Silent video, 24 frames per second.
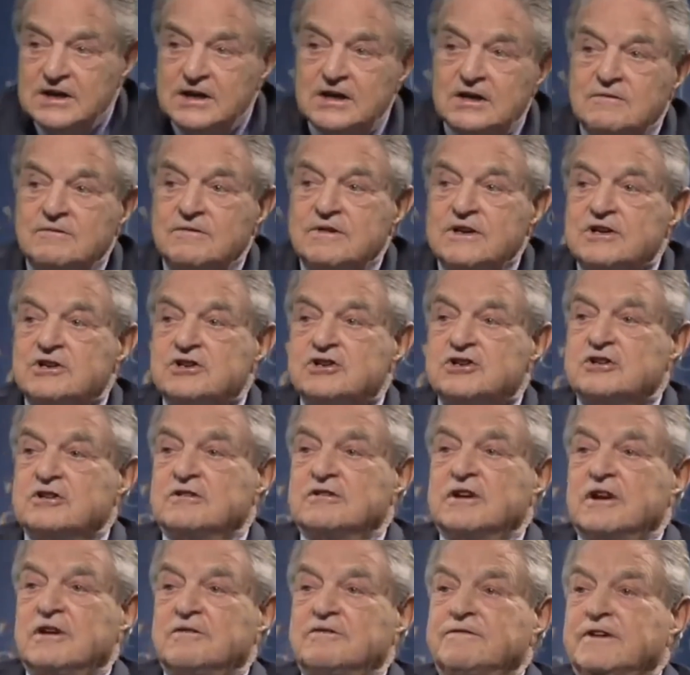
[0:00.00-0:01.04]
in which
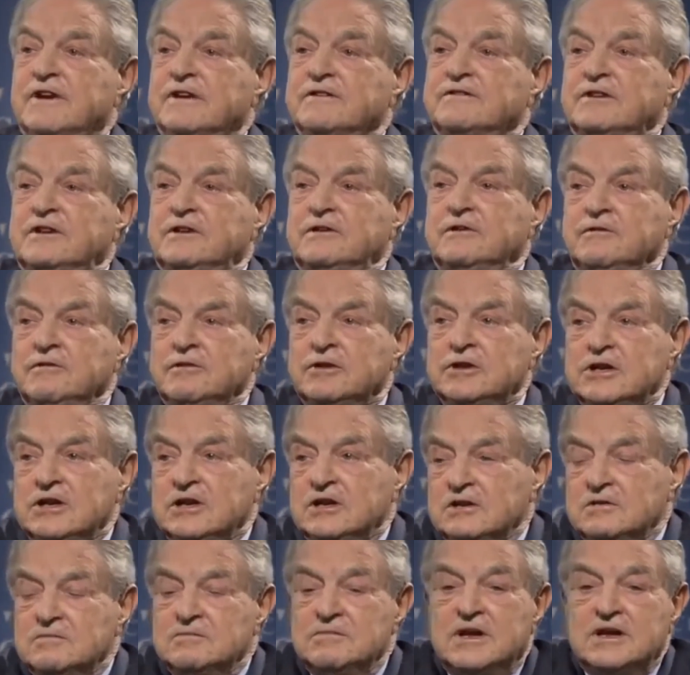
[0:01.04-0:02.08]

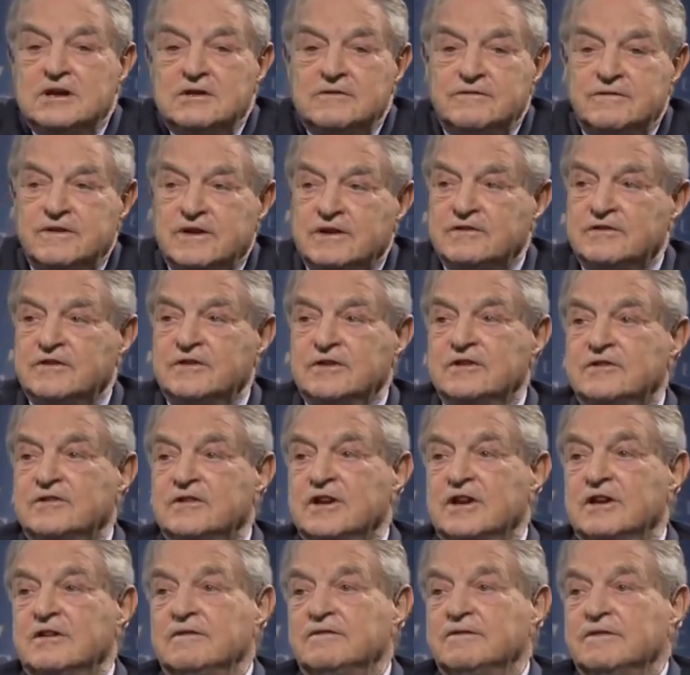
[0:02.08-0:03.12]
reflexivity manifests
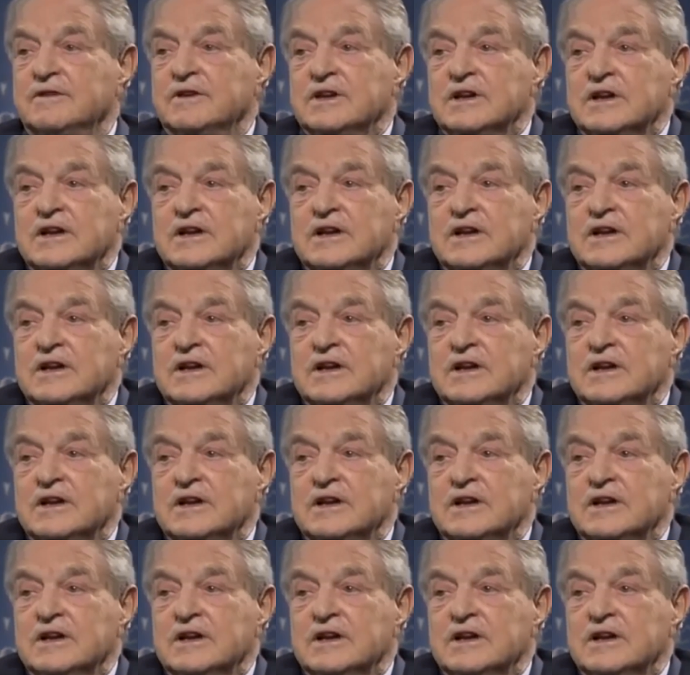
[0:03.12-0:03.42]
itself.